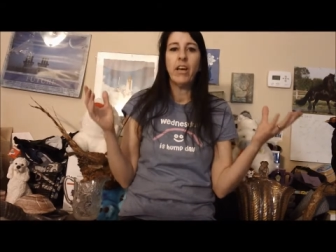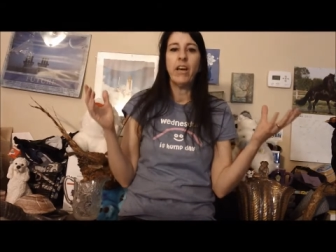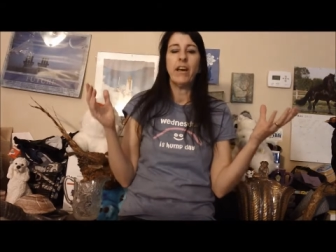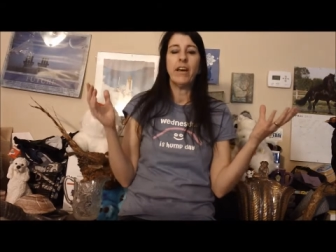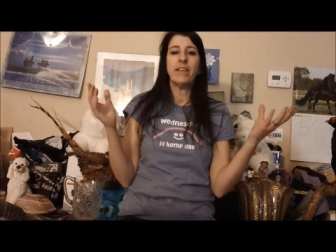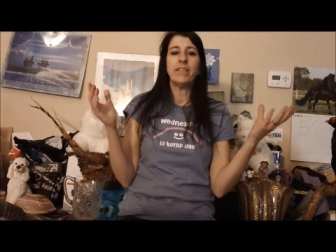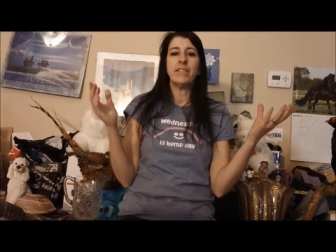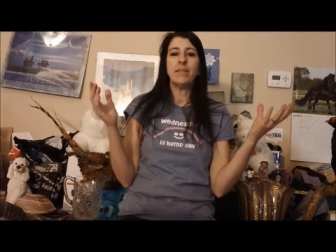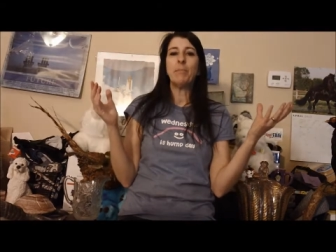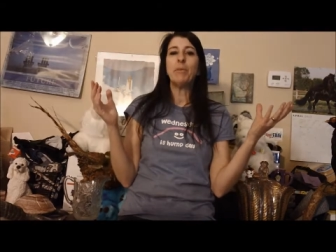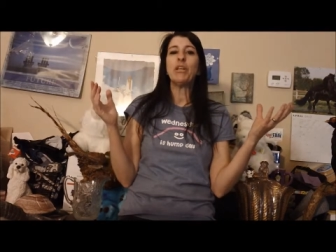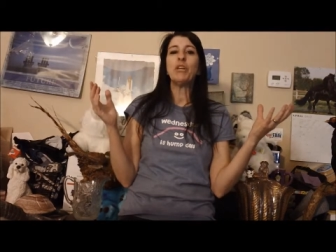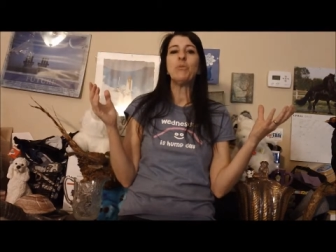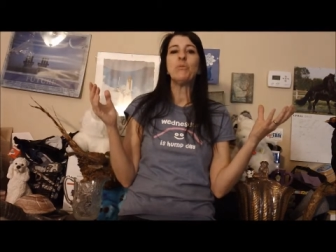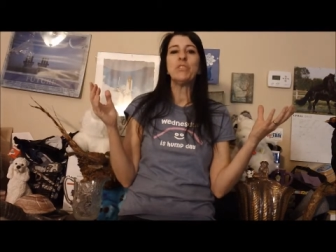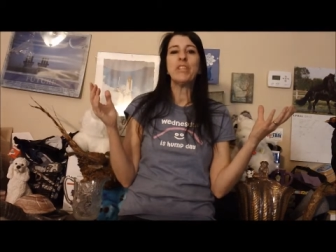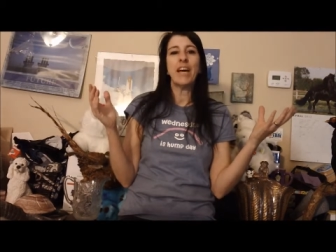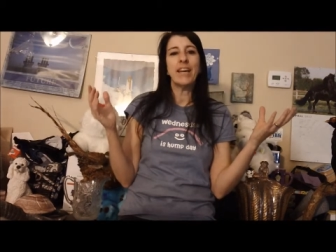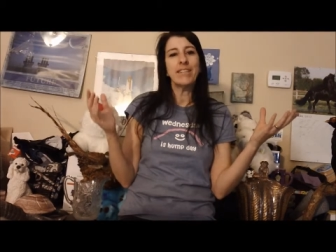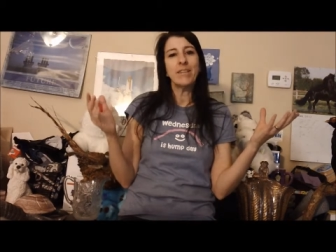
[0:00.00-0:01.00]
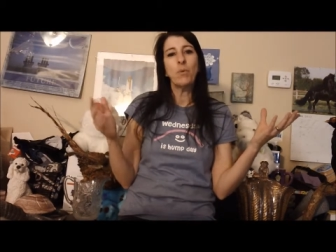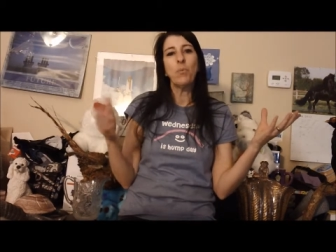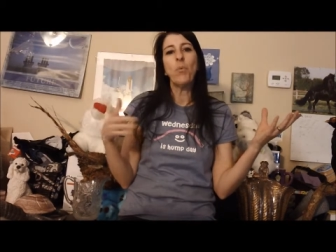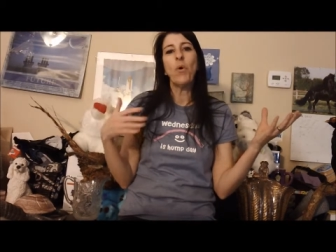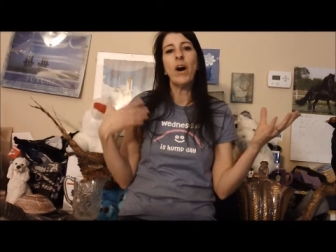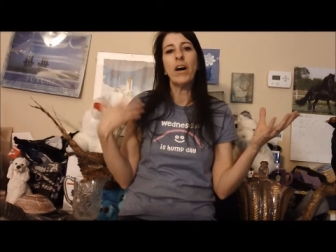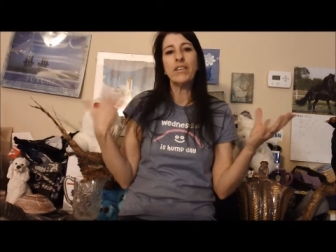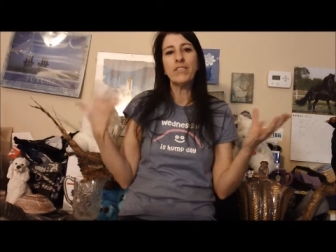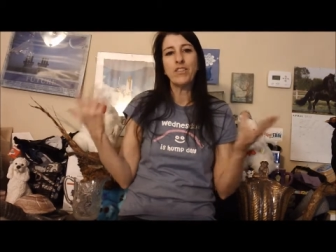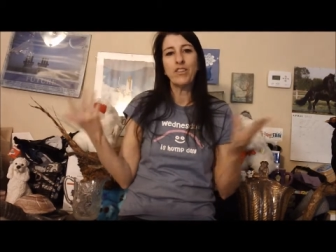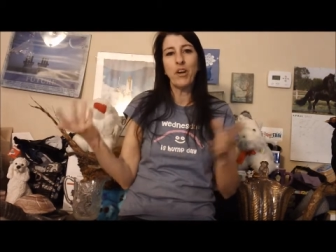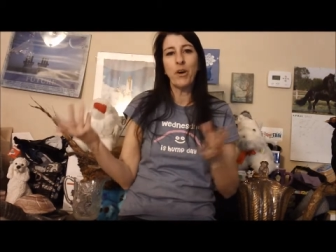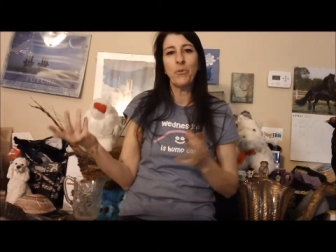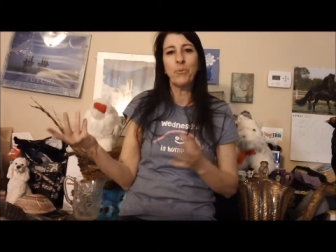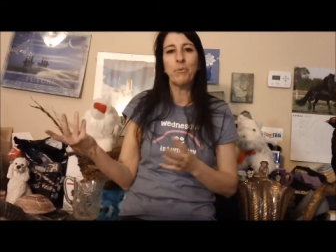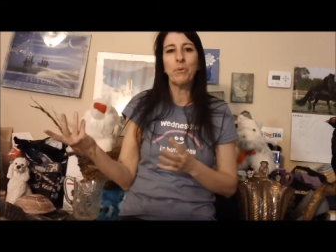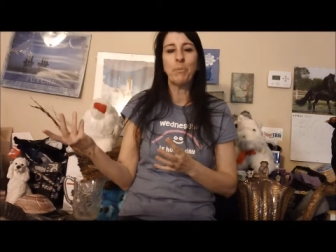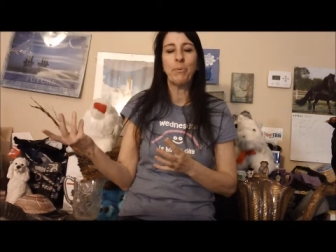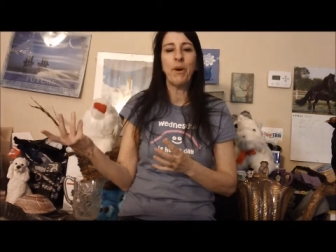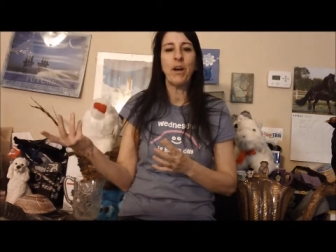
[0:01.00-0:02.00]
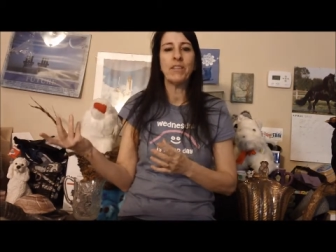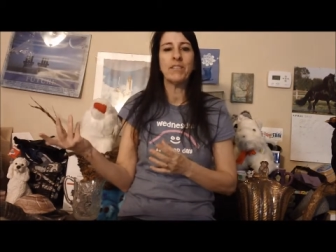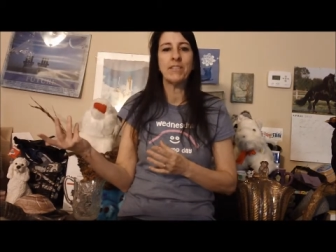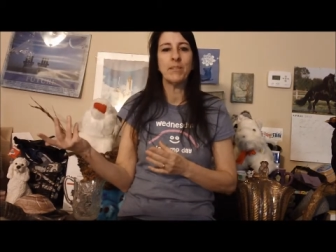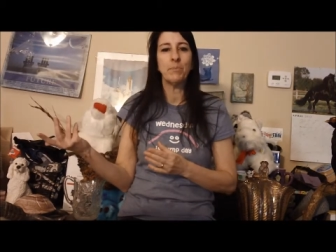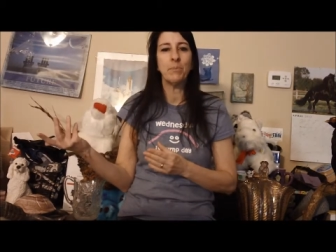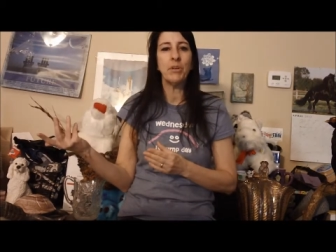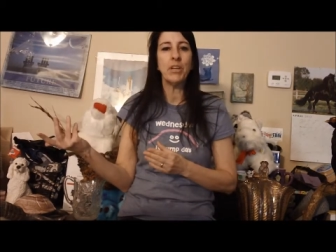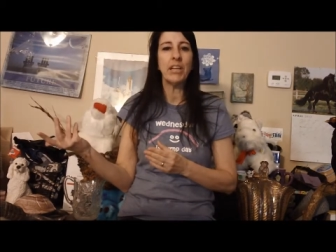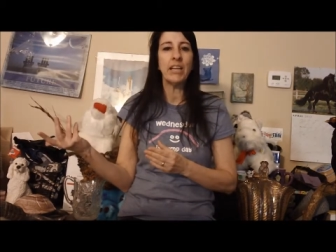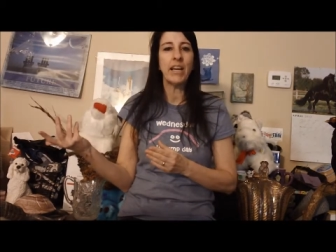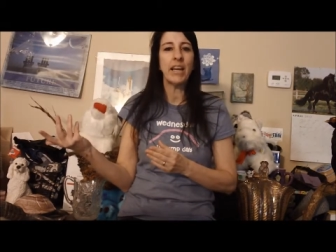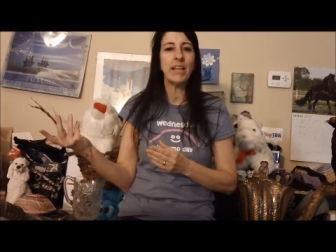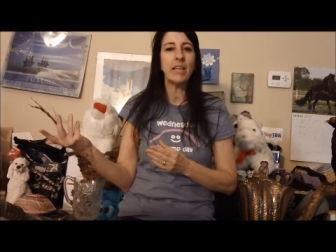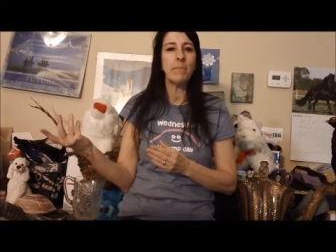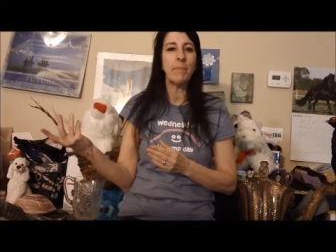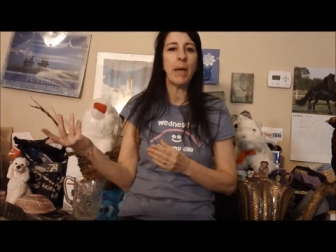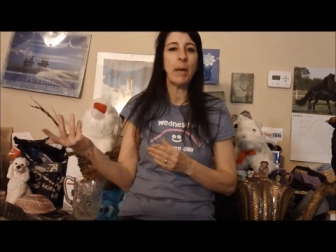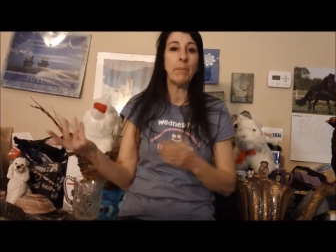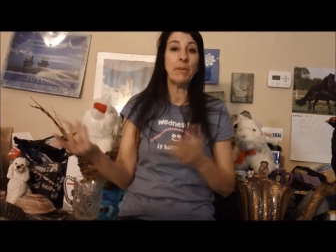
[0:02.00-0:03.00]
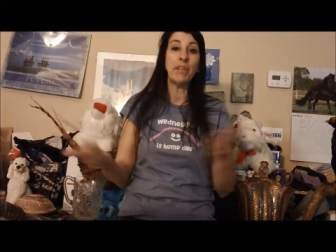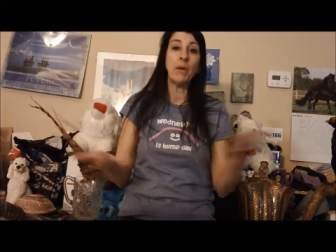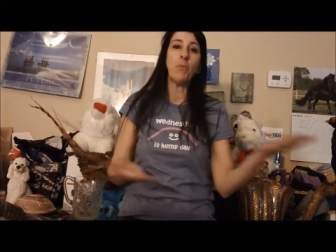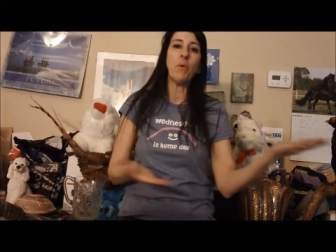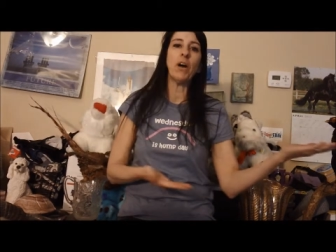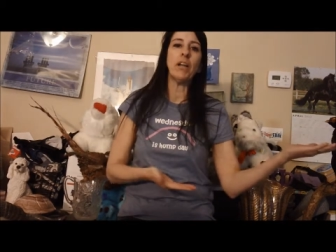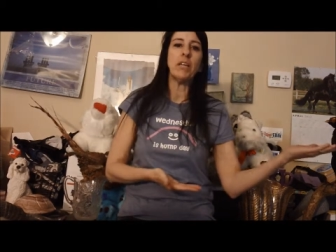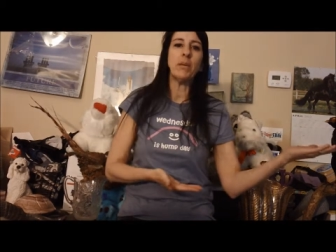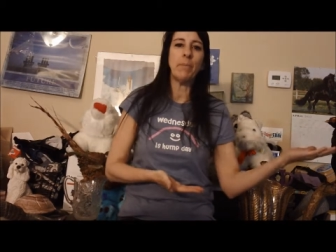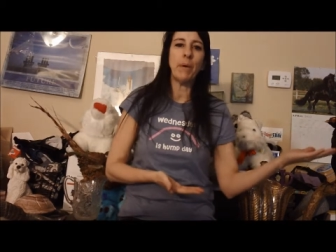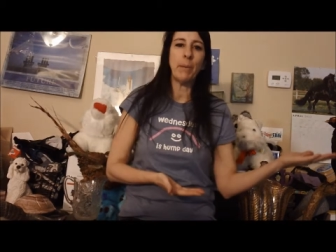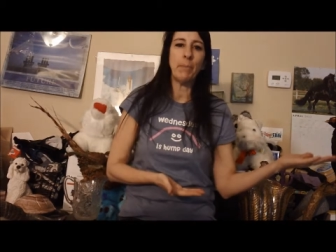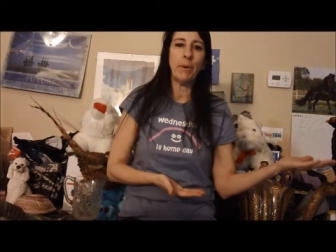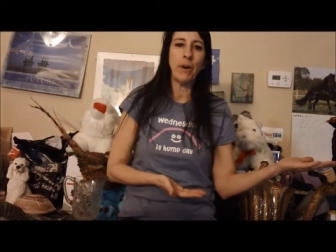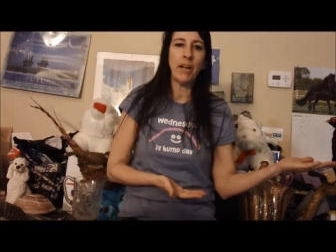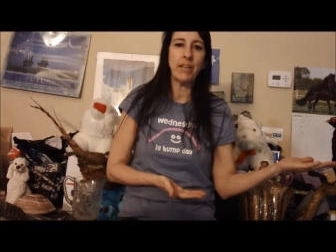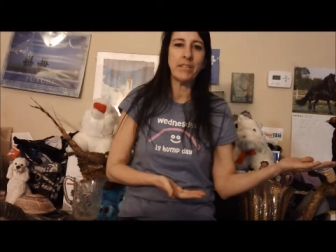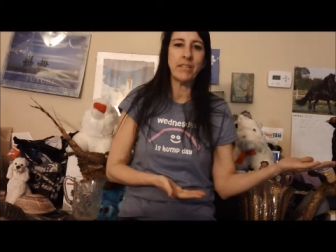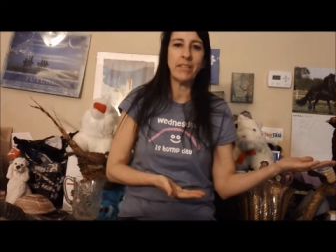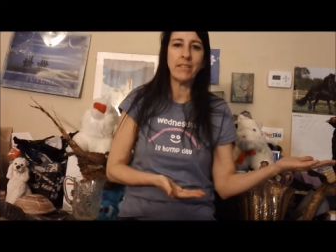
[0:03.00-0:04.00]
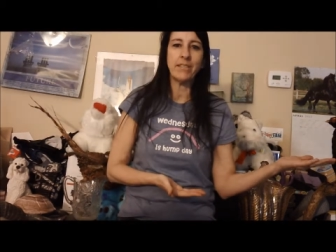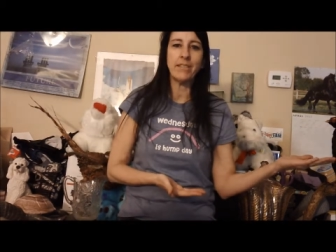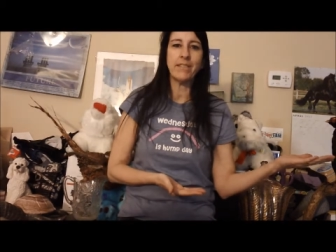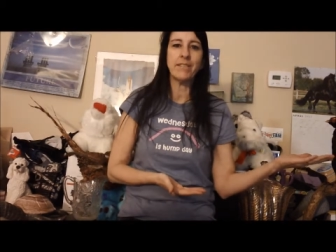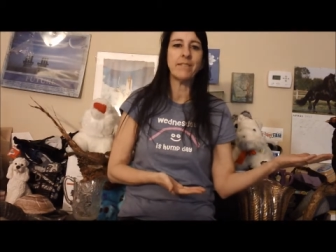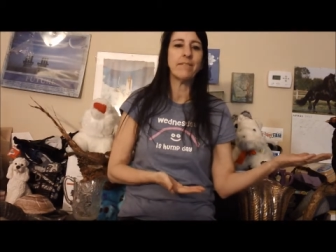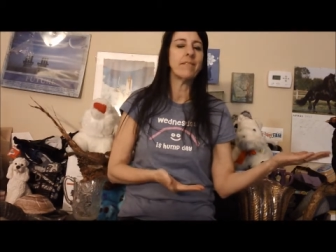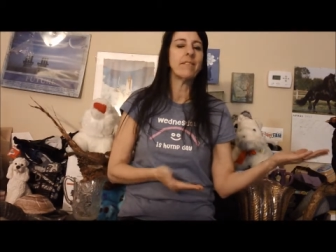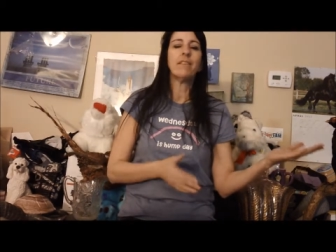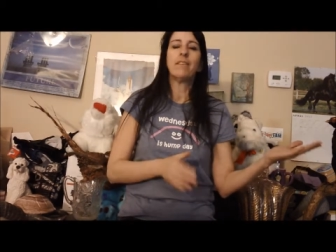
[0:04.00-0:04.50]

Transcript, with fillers: Uh, somebody who doesn't want to go through the process of putting it on eBay, but they want eBay prices.